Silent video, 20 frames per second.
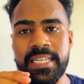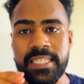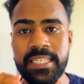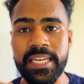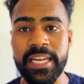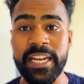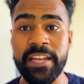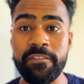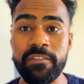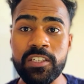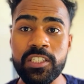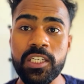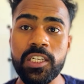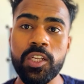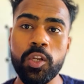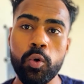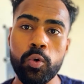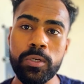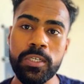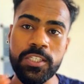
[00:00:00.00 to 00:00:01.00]
see,
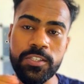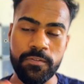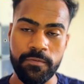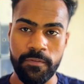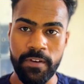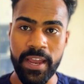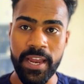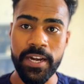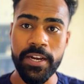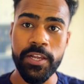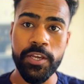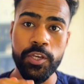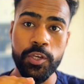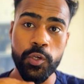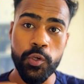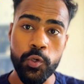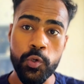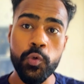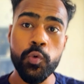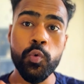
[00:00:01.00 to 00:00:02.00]
revision note is when
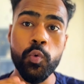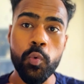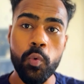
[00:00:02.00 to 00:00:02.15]
you